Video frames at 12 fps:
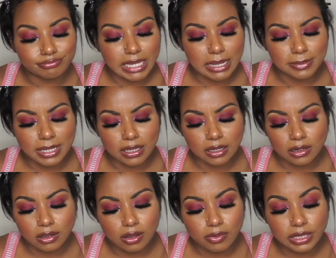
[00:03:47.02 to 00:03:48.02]
I'm not gonna
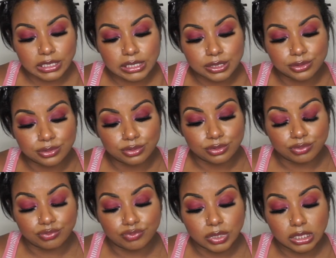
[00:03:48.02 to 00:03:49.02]
go into
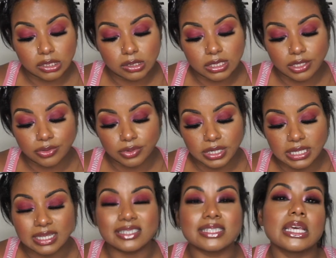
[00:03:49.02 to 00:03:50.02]
real
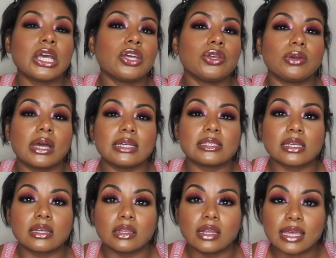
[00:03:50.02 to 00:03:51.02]
ingredients. You guys
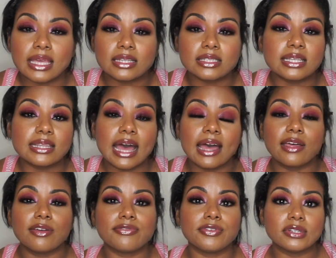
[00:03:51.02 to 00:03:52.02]
could look into that
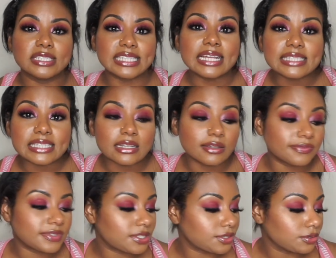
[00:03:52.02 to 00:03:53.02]
if you're sensitive
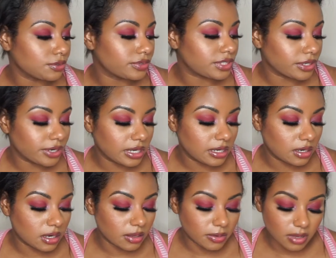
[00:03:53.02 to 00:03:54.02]
to certain
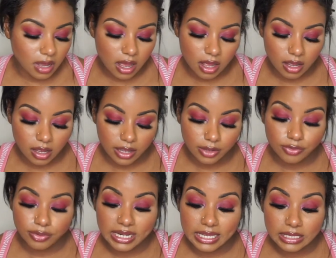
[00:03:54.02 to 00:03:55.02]

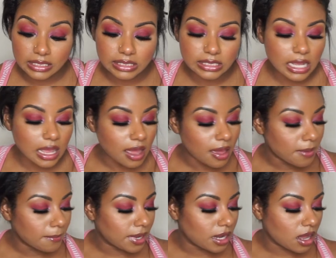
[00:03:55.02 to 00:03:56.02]
ingredients.
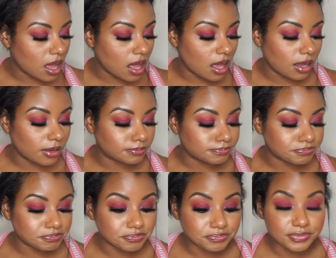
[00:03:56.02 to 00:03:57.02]
But
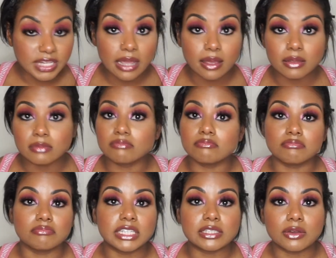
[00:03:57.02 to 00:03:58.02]
yeah,
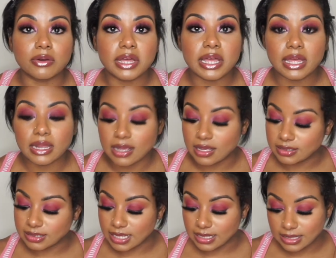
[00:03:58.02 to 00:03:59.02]
let's go ahead and
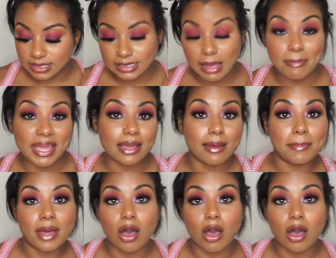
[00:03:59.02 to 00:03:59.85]
take this makeup